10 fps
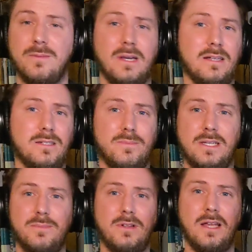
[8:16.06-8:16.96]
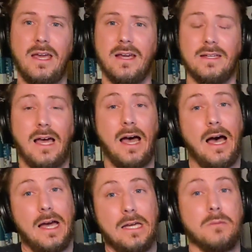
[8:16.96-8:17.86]
recommend it to people. And
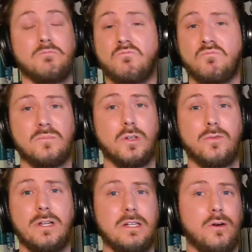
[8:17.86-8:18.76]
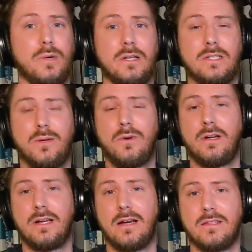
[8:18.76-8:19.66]
I don't really know what else I
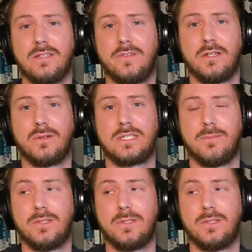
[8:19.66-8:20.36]
wanted out of this video